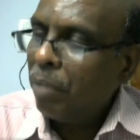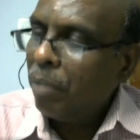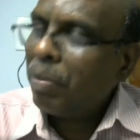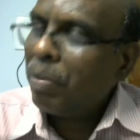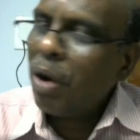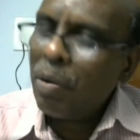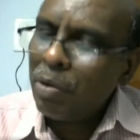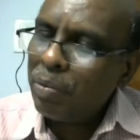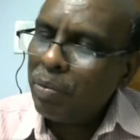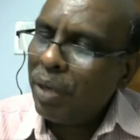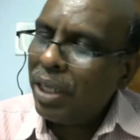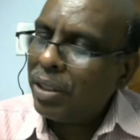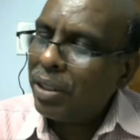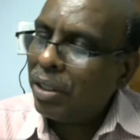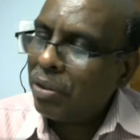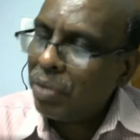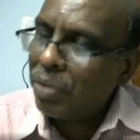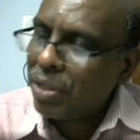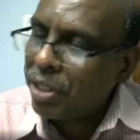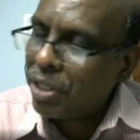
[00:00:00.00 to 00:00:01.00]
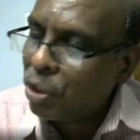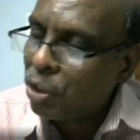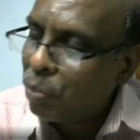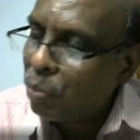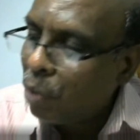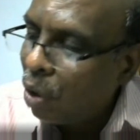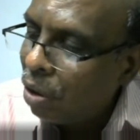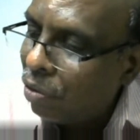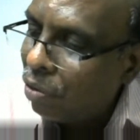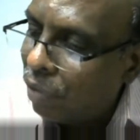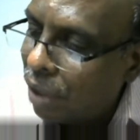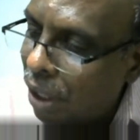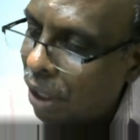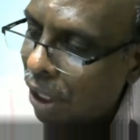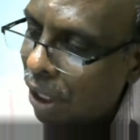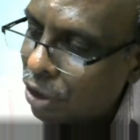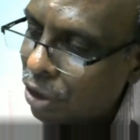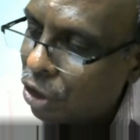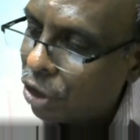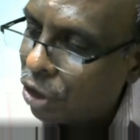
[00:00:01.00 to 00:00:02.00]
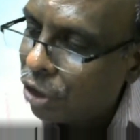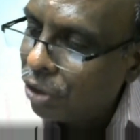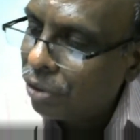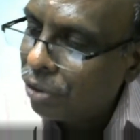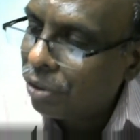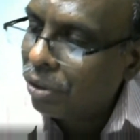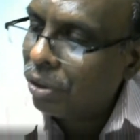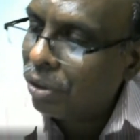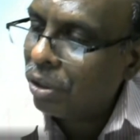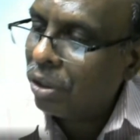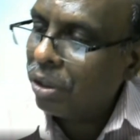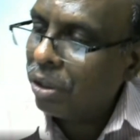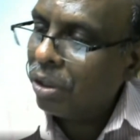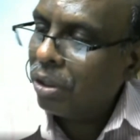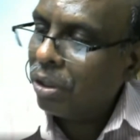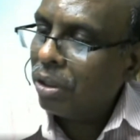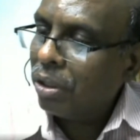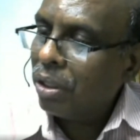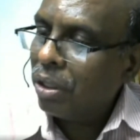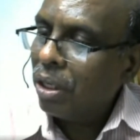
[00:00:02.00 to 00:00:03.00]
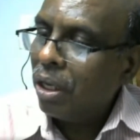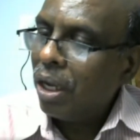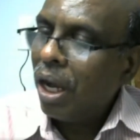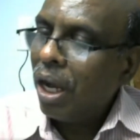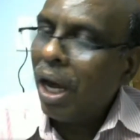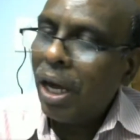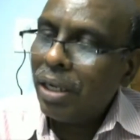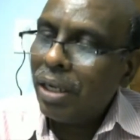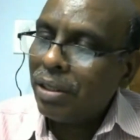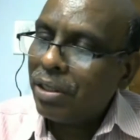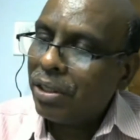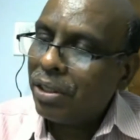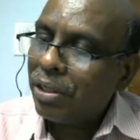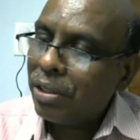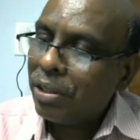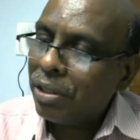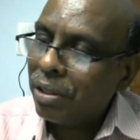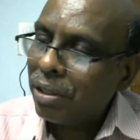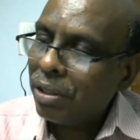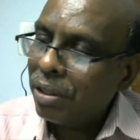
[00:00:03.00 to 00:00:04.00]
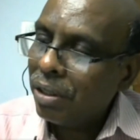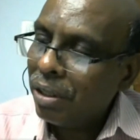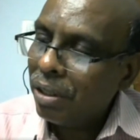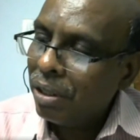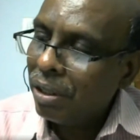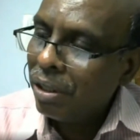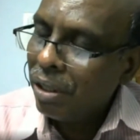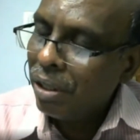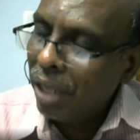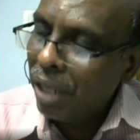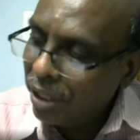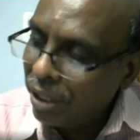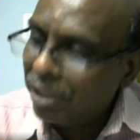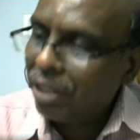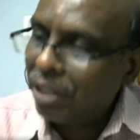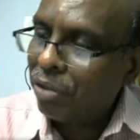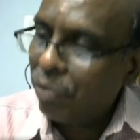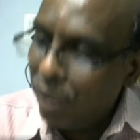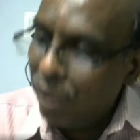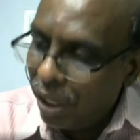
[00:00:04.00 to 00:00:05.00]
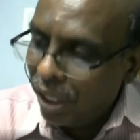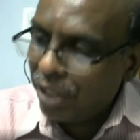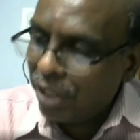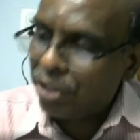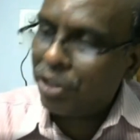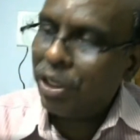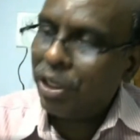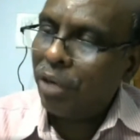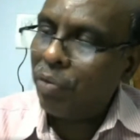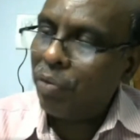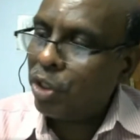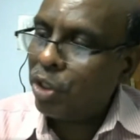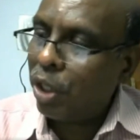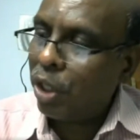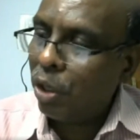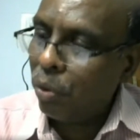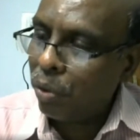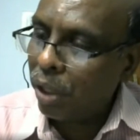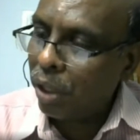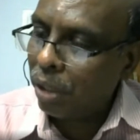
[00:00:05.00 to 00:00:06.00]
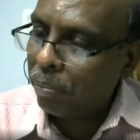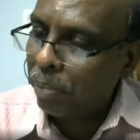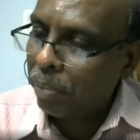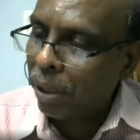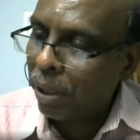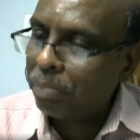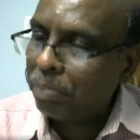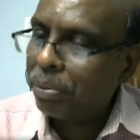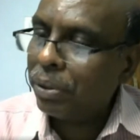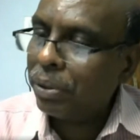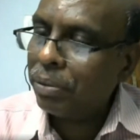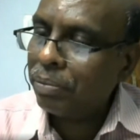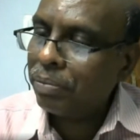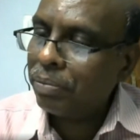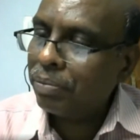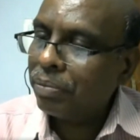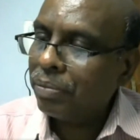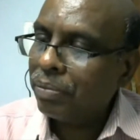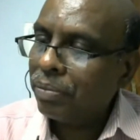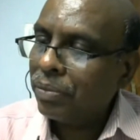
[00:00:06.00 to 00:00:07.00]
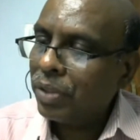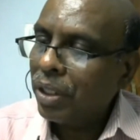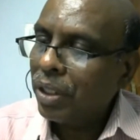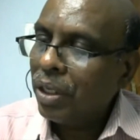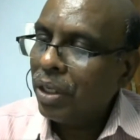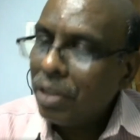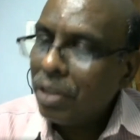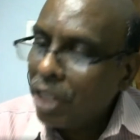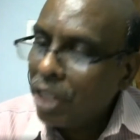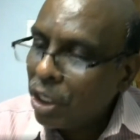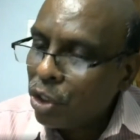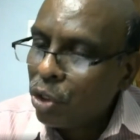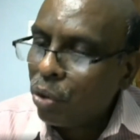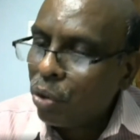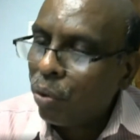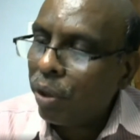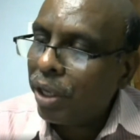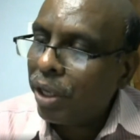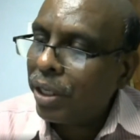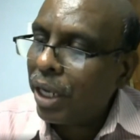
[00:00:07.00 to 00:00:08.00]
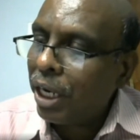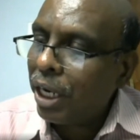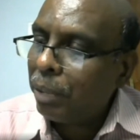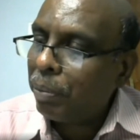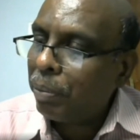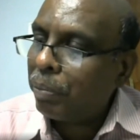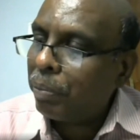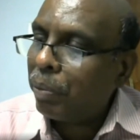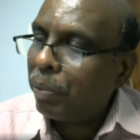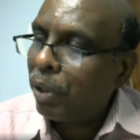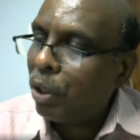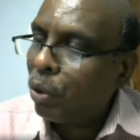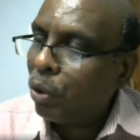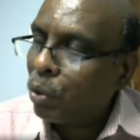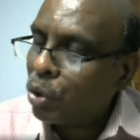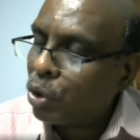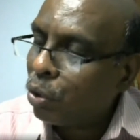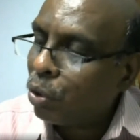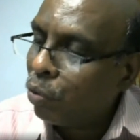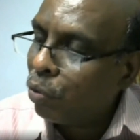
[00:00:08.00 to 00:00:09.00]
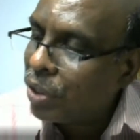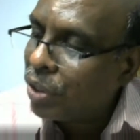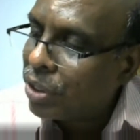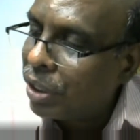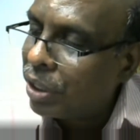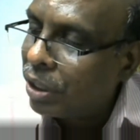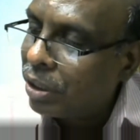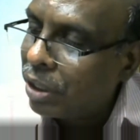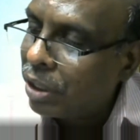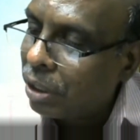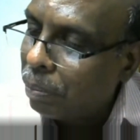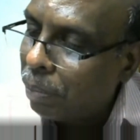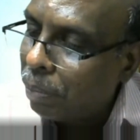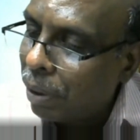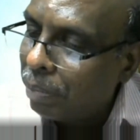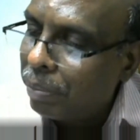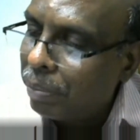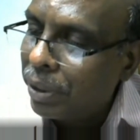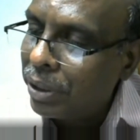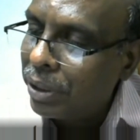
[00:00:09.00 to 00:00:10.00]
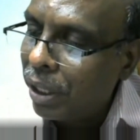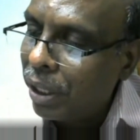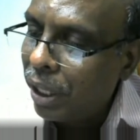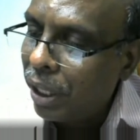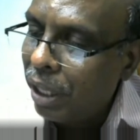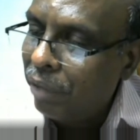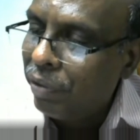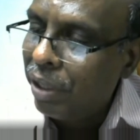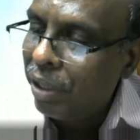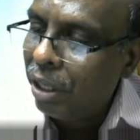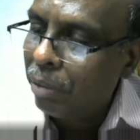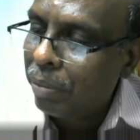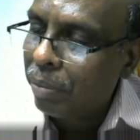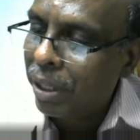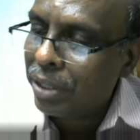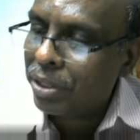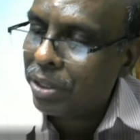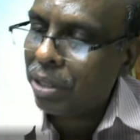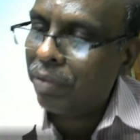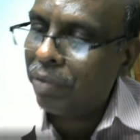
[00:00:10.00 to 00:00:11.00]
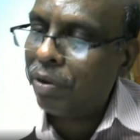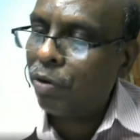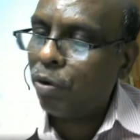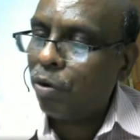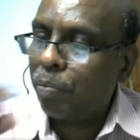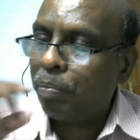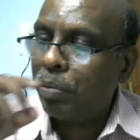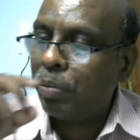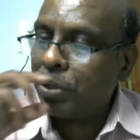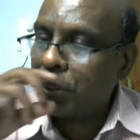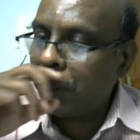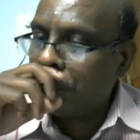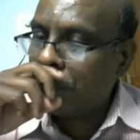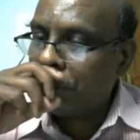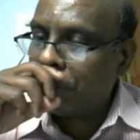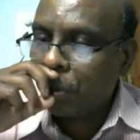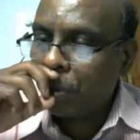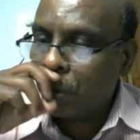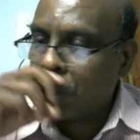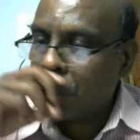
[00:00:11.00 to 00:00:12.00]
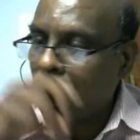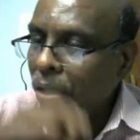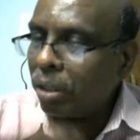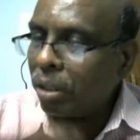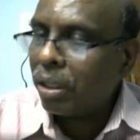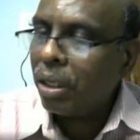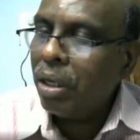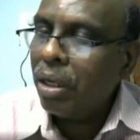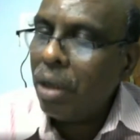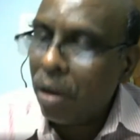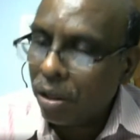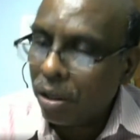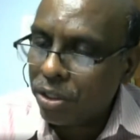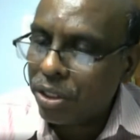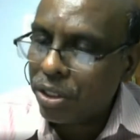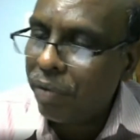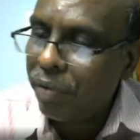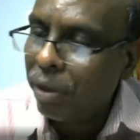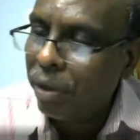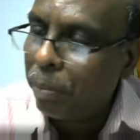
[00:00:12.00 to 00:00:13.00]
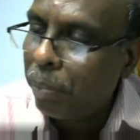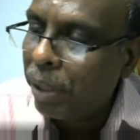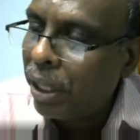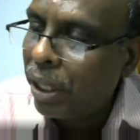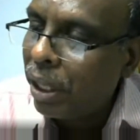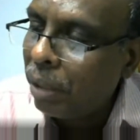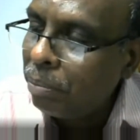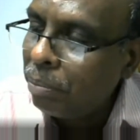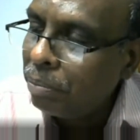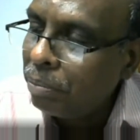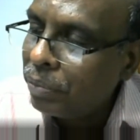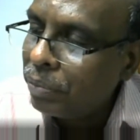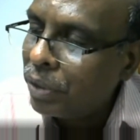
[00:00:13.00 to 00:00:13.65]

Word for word: Probably that was a small village. And in that village, there was a local pub. These two retired people used to visit that pub in the evening by 7, o- 7 o'clock or 7 p.m.